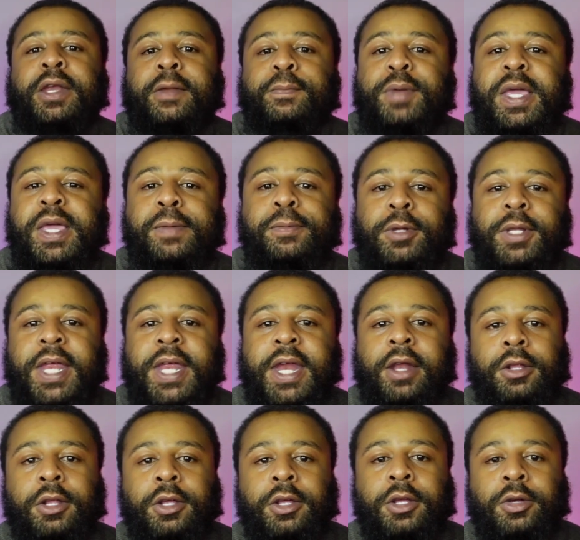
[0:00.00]
the people that are a
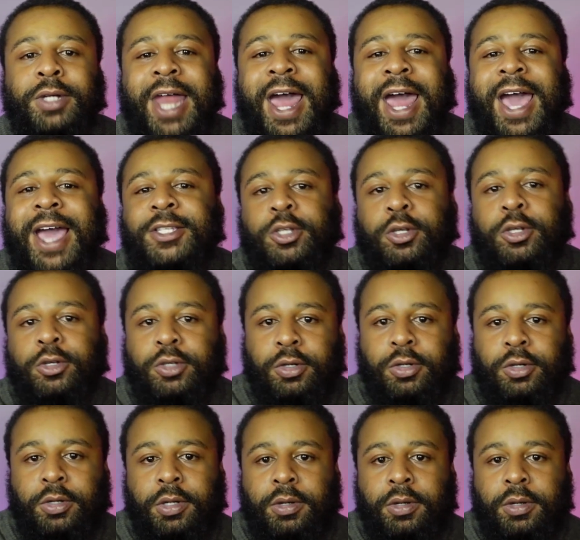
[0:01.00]
little nicer to you.